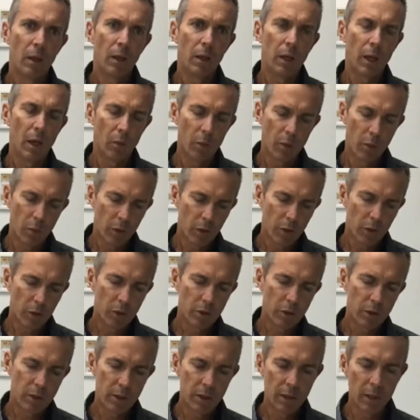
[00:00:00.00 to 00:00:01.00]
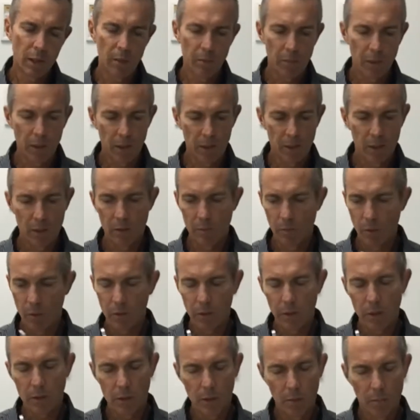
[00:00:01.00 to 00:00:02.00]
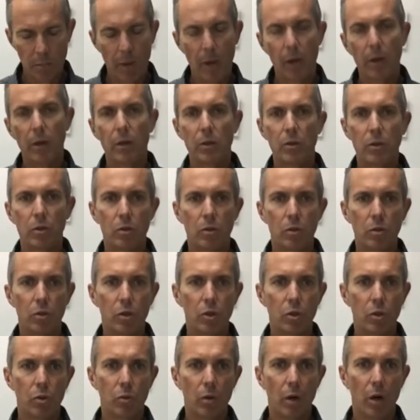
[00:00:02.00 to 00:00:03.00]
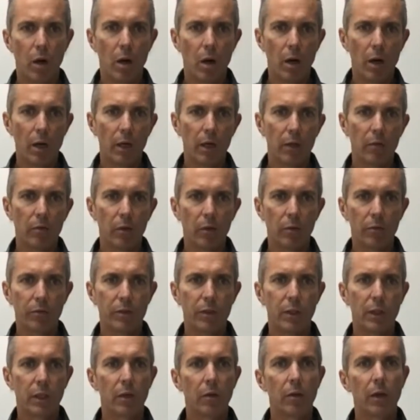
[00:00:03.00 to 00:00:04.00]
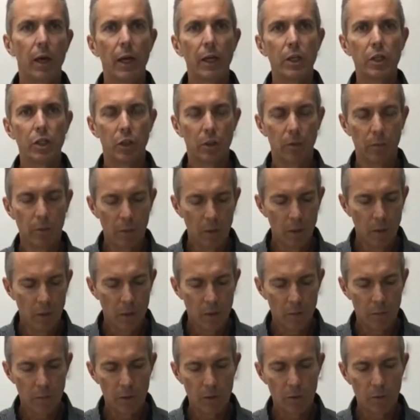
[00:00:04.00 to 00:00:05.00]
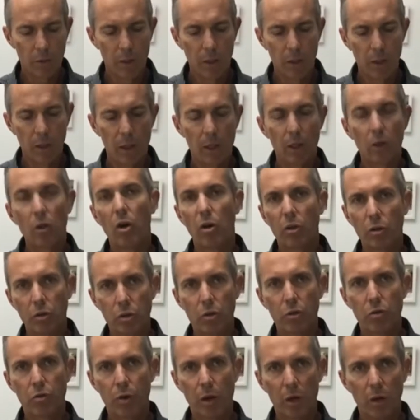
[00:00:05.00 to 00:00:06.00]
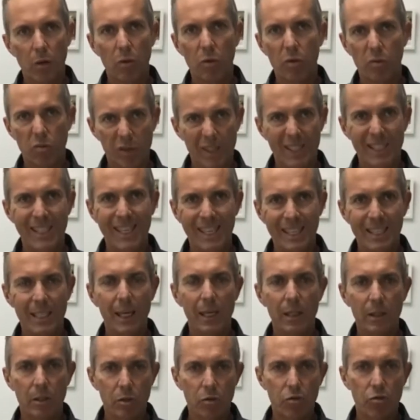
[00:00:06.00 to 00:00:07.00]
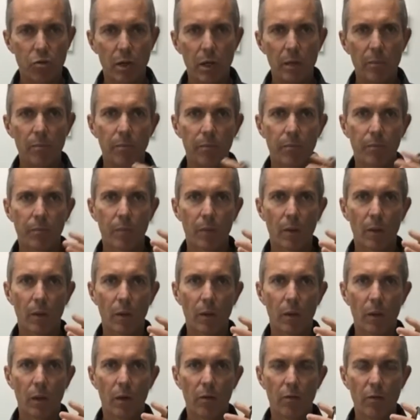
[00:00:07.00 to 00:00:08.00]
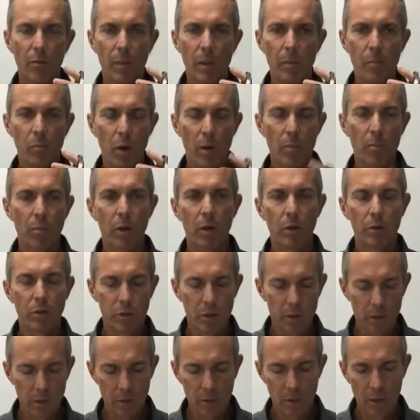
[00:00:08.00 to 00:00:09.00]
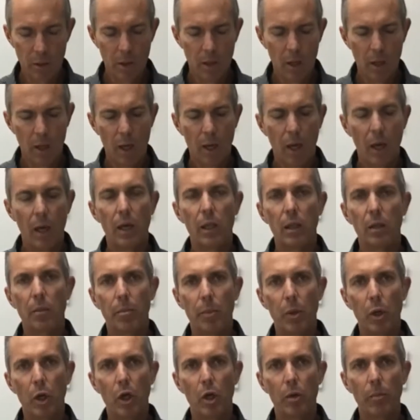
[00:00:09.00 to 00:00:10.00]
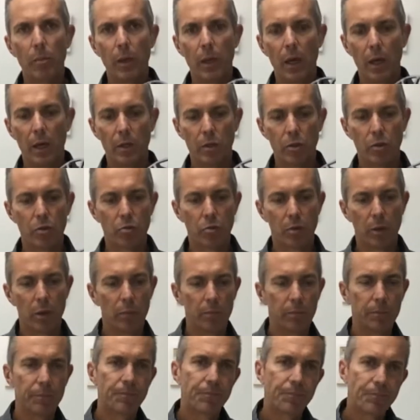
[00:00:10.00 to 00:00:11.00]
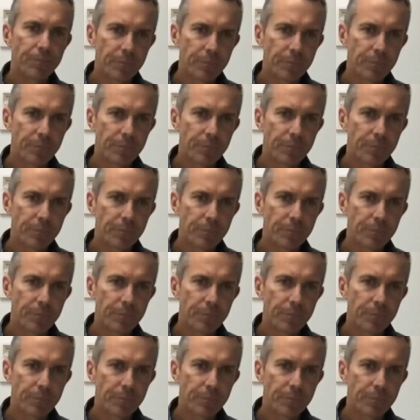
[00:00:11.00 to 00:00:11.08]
Now we want a good sealing mechanism on these components to ensure a high level of segregation between the concentrate or the retentate stream of a membrane process and the permeate stream.